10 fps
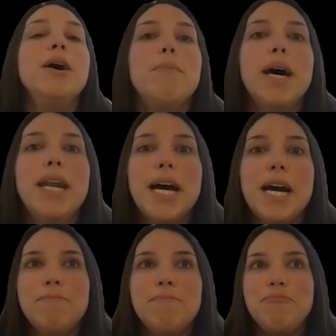But
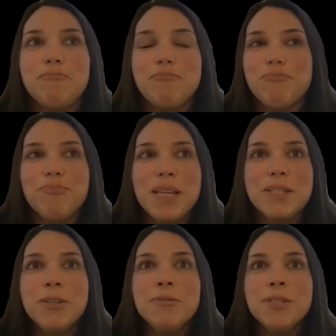
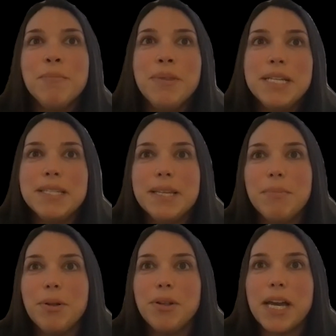so something
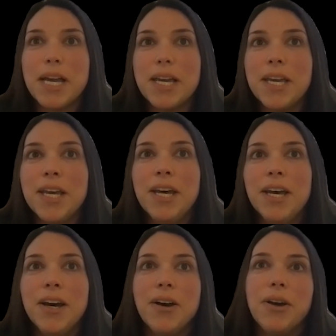simple like,
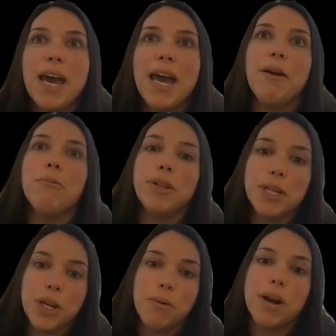okay, I really
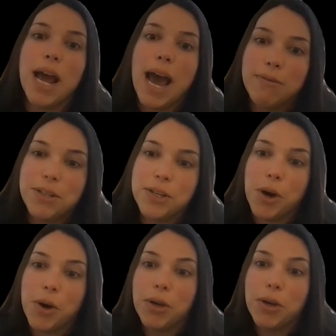don't want to have to
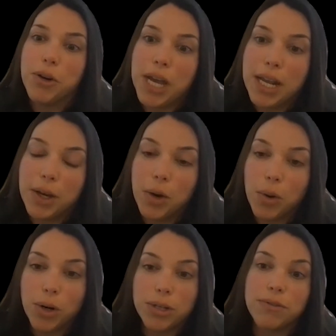go and create a
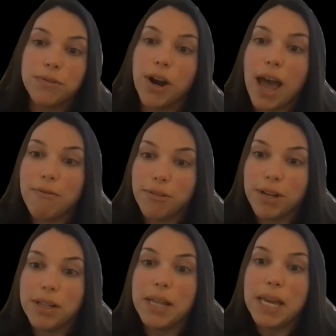course for
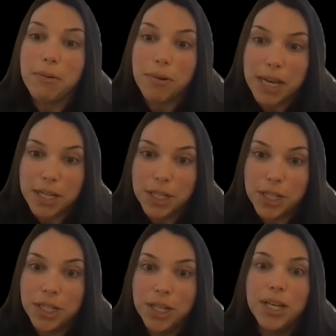every
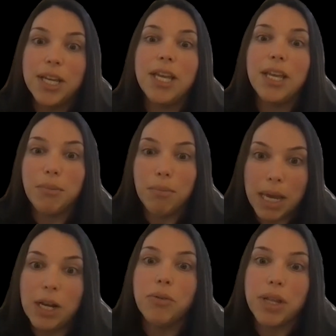language
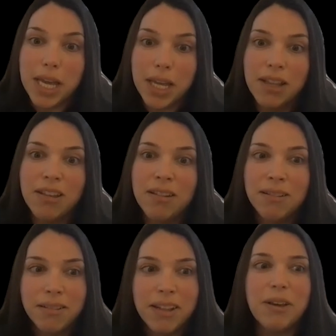manually.
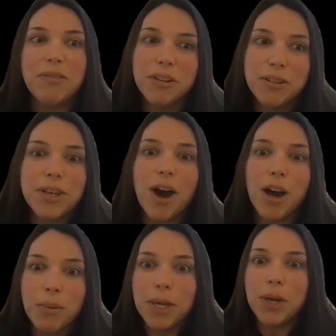Like, there's got
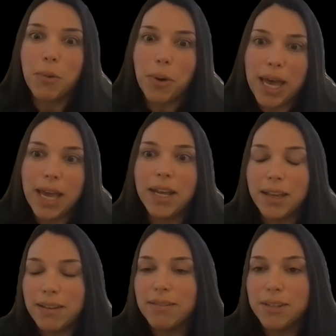to be a way
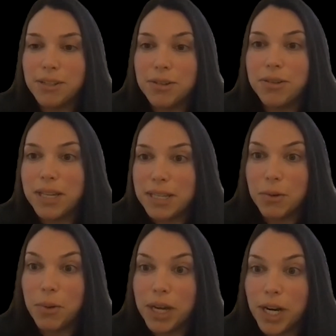to do this
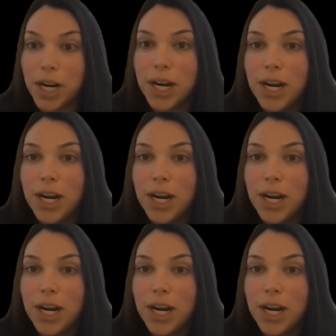quicker.